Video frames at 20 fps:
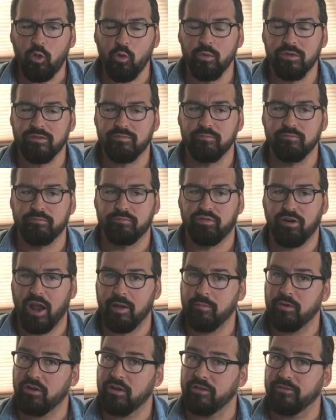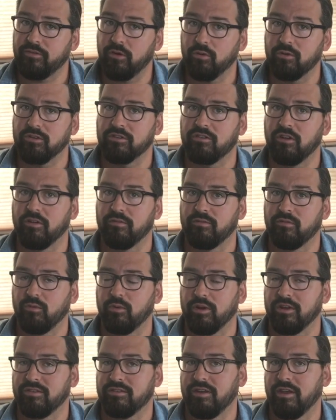was primarily focused on
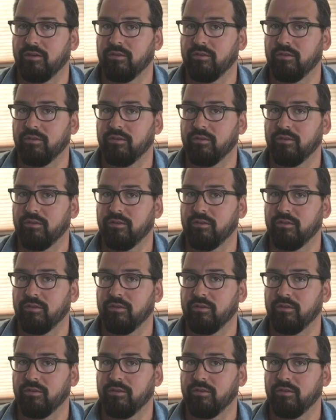voice.